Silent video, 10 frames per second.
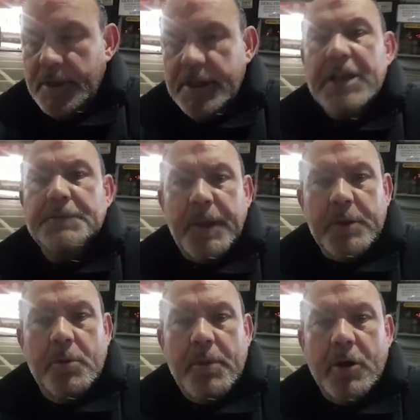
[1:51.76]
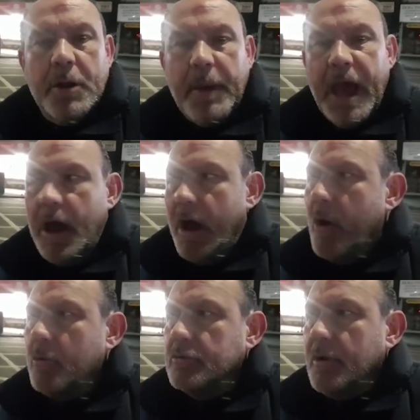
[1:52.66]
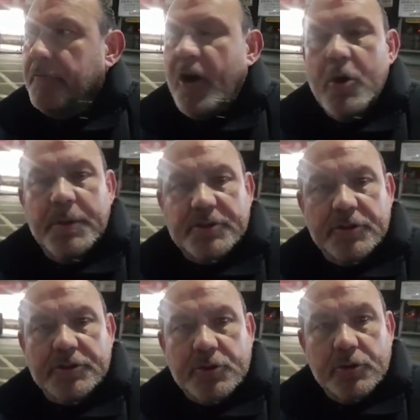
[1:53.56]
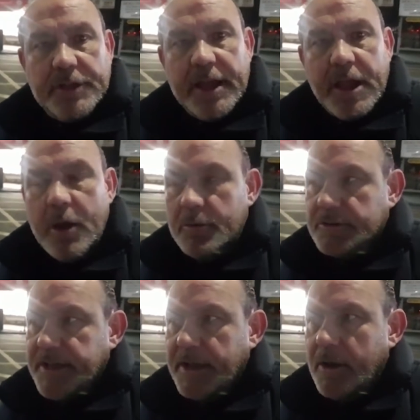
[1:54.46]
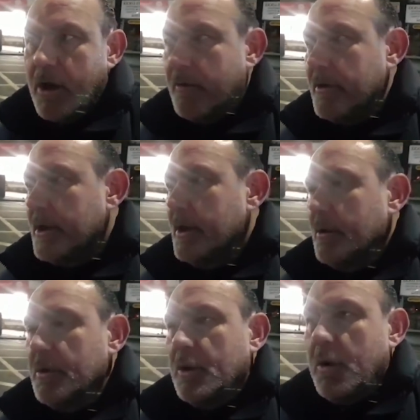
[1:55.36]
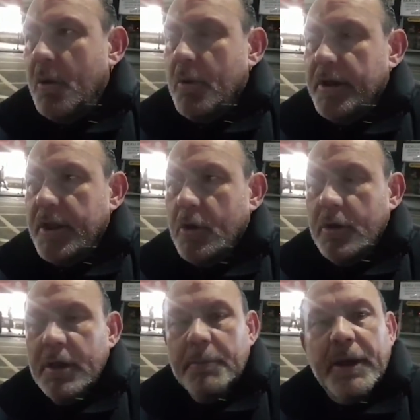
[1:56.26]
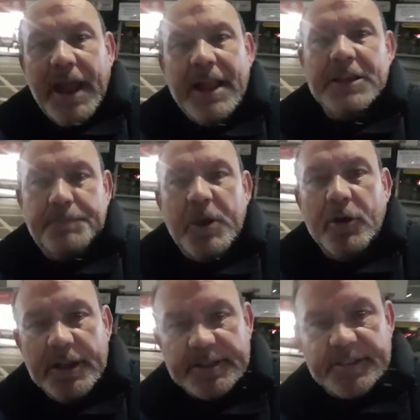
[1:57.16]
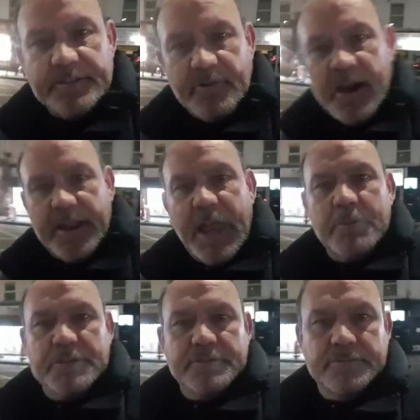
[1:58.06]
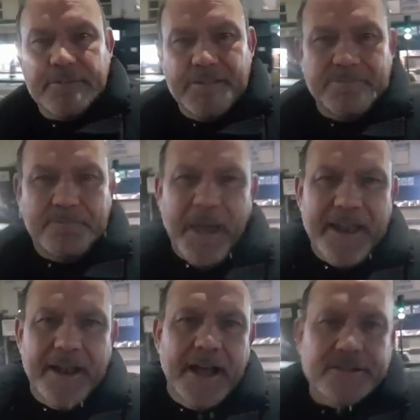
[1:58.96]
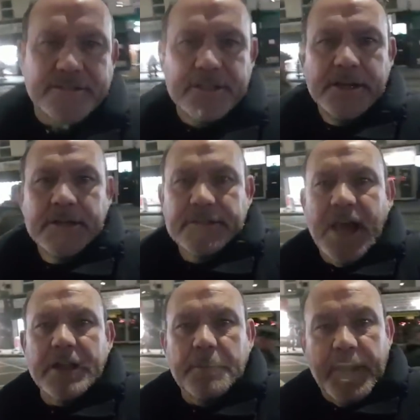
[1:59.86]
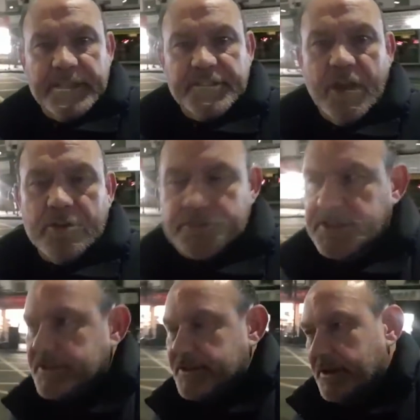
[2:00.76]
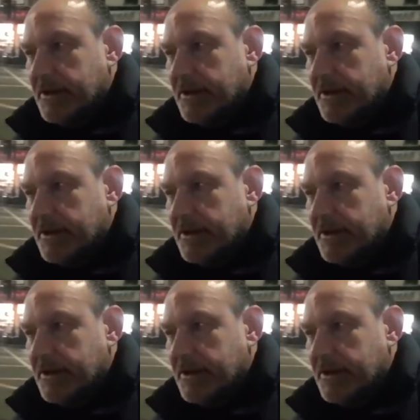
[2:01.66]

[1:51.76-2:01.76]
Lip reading: Yes, people moan about, oh, Phoebe should have scored that goal in the second half with a 1-1-0. But let's be honest, right? They was better than us. They had the better chances.